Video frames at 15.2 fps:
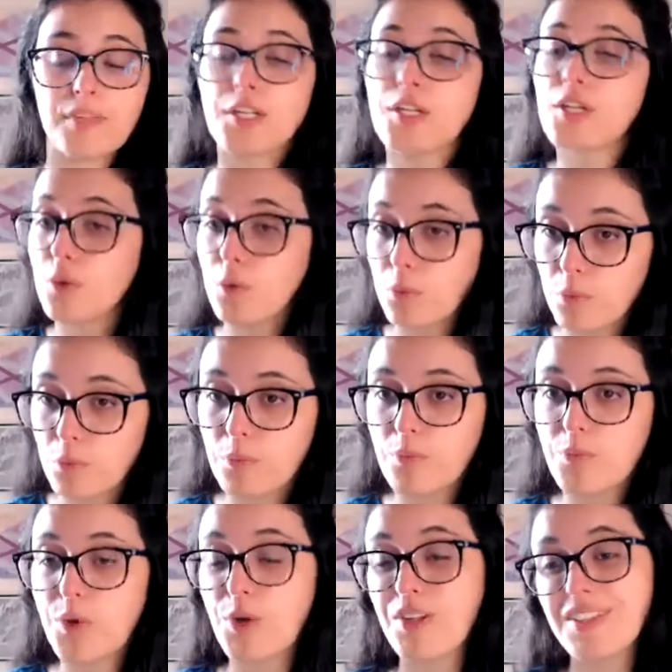You know,
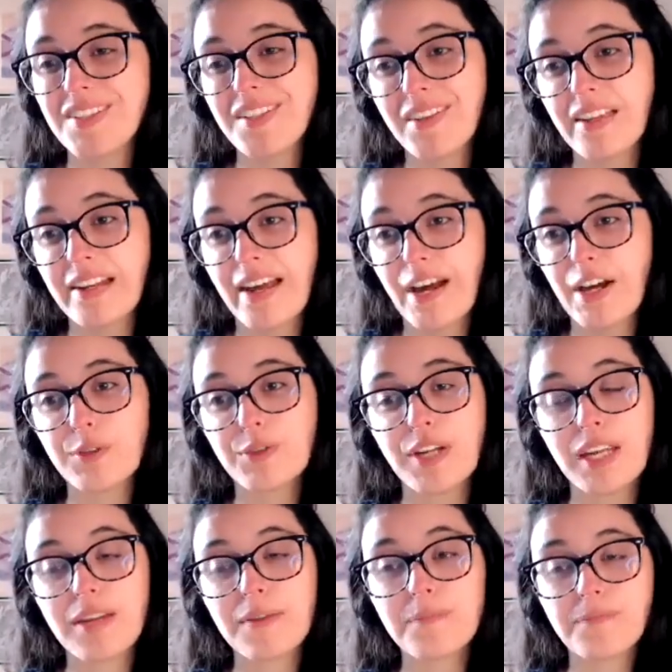focus on the now,
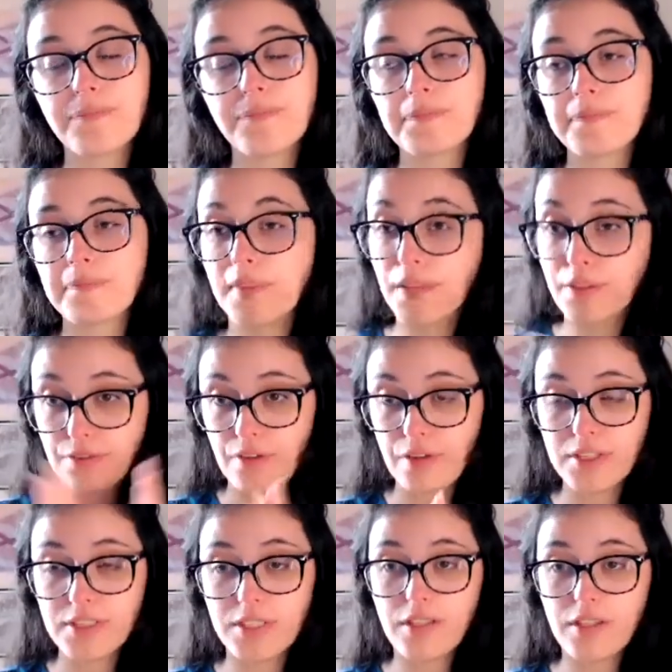right?
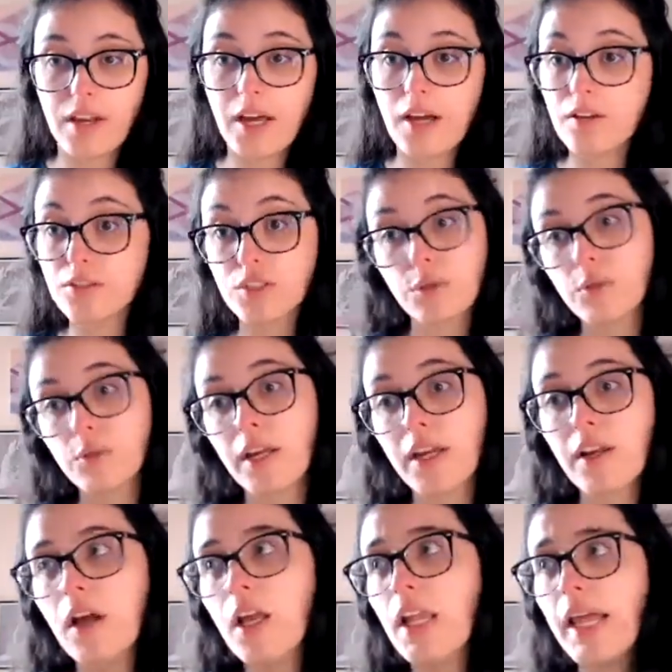Focus on the now. Don't
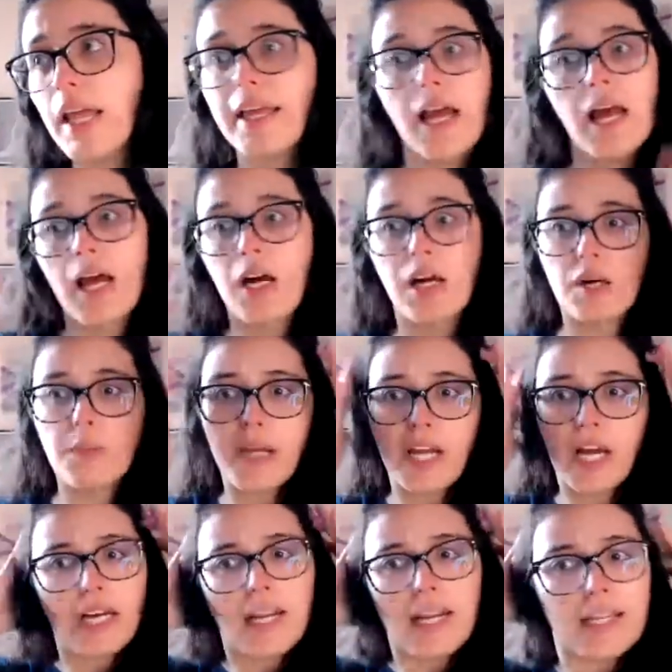get like, oh my
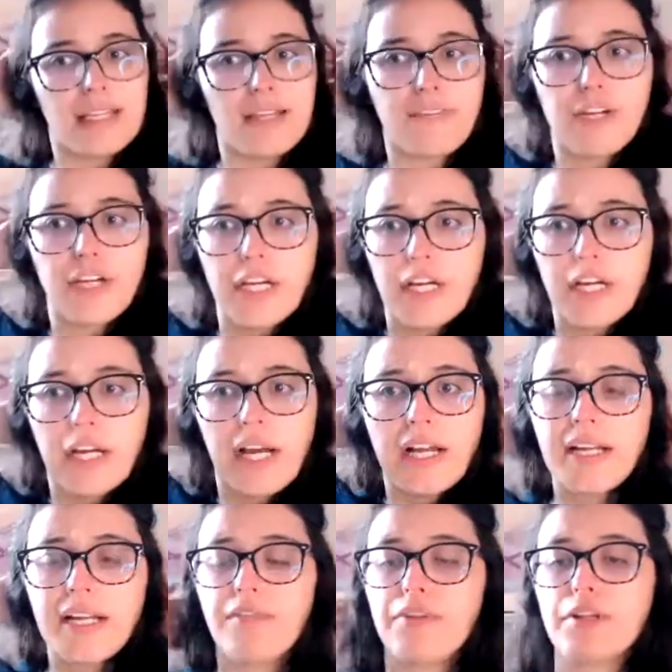God, I
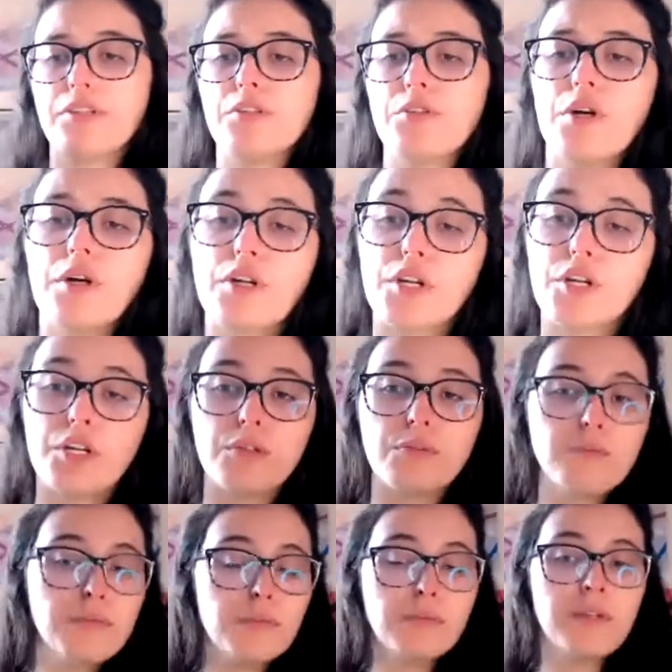never do a
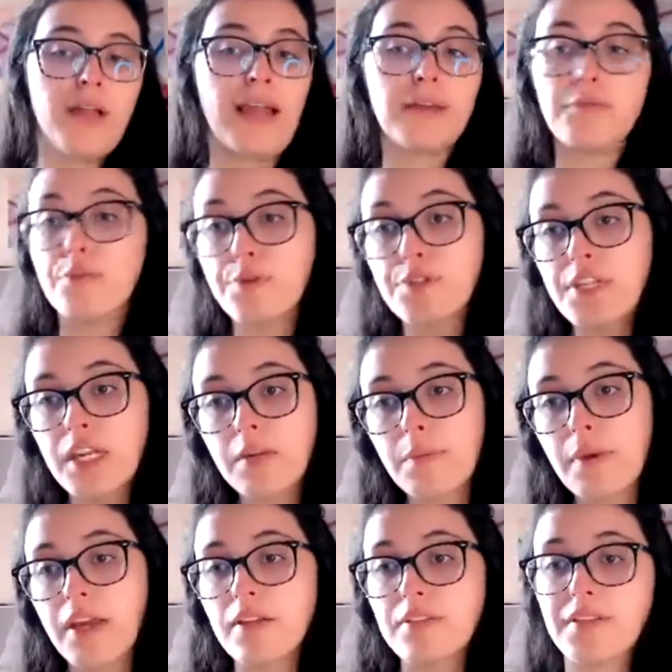good night routine
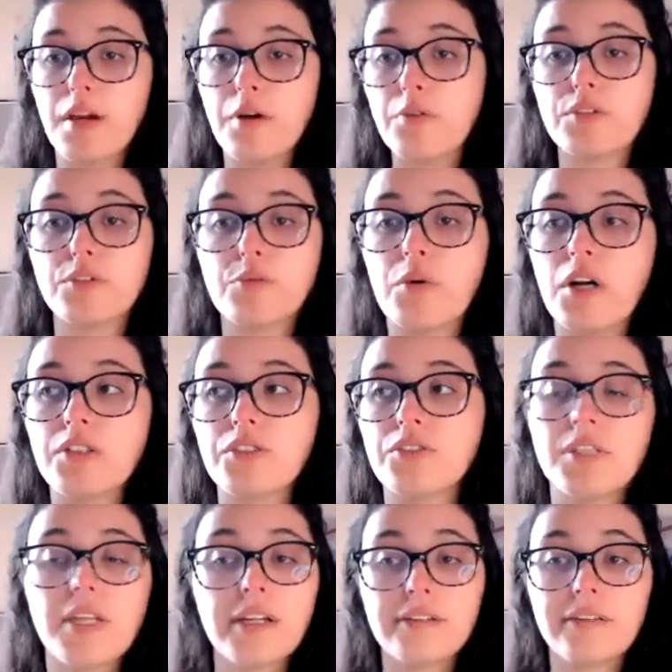because I always watch
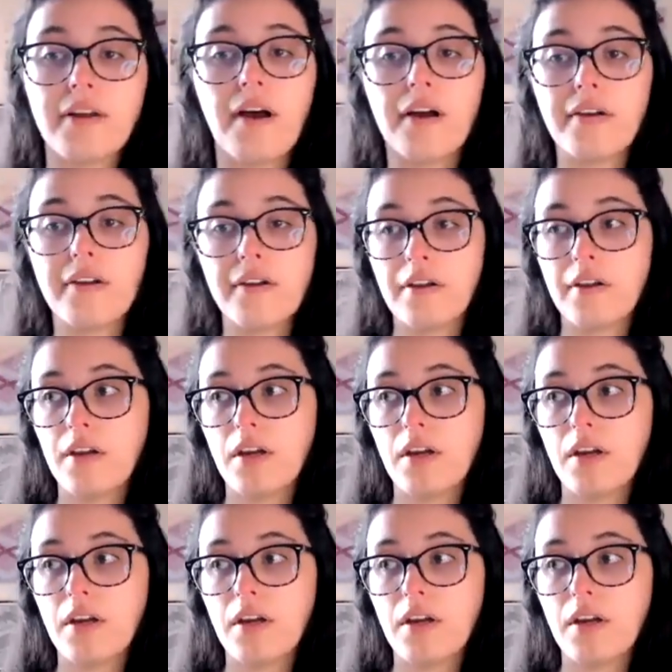TikTok.